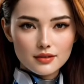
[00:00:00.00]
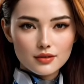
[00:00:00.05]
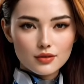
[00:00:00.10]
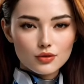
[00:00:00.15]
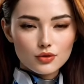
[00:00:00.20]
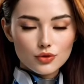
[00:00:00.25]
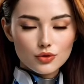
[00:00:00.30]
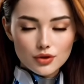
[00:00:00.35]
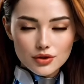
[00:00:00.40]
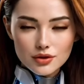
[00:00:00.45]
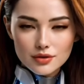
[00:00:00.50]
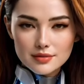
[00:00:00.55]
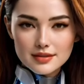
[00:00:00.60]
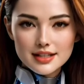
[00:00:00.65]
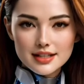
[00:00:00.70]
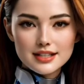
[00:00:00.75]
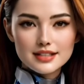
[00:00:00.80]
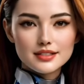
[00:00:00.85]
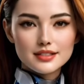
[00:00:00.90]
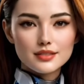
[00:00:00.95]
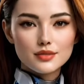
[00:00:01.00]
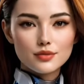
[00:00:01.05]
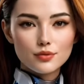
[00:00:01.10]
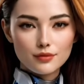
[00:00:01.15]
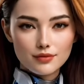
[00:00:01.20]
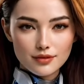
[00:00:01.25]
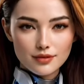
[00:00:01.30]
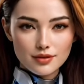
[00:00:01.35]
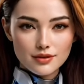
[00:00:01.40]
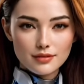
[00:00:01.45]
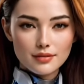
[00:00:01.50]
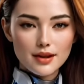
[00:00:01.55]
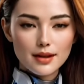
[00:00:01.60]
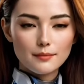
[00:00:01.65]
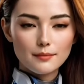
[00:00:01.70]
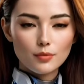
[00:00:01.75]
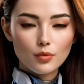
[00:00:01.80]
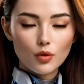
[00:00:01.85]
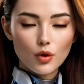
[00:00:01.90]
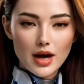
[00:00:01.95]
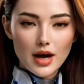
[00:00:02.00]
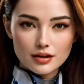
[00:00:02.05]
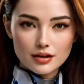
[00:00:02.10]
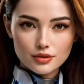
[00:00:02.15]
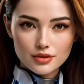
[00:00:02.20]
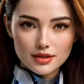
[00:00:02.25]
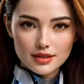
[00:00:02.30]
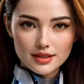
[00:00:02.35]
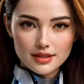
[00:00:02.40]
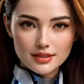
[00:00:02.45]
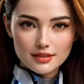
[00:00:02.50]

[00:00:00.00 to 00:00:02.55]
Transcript: A few quiet moves later, we are both ready.